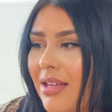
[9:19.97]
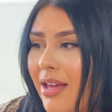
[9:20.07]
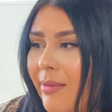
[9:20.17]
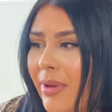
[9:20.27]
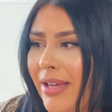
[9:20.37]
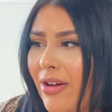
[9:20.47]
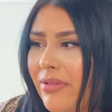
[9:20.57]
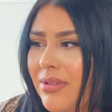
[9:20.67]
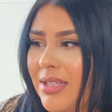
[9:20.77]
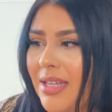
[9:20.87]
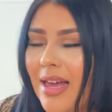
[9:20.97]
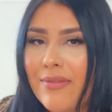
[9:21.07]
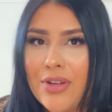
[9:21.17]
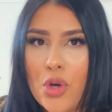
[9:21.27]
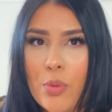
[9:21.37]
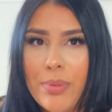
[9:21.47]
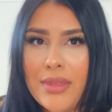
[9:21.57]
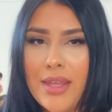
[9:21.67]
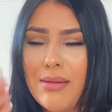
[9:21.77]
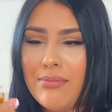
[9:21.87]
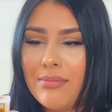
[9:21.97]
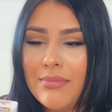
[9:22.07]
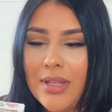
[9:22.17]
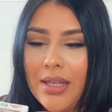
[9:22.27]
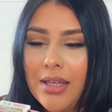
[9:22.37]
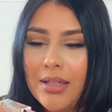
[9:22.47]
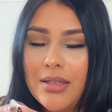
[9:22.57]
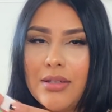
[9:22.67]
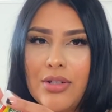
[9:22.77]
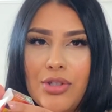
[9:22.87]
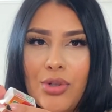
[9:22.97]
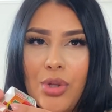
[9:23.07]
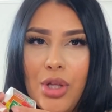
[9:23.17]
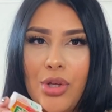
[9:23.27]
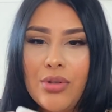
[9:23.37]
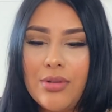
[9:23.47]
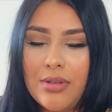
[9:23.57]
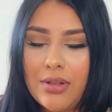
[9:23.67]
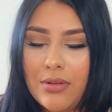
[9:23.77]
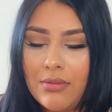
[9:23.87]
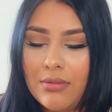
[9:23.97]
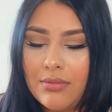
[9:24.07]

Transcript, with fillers: Um, I obviously haven't opened them because they're still closed, so